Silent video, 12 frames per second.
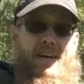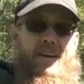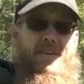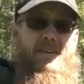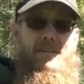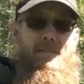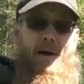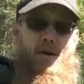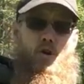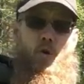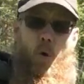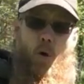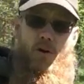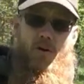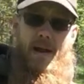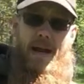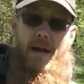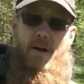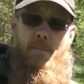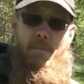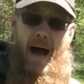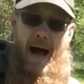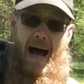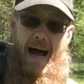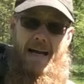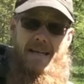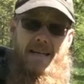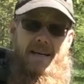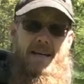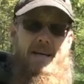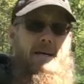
here is about a quarter acre pond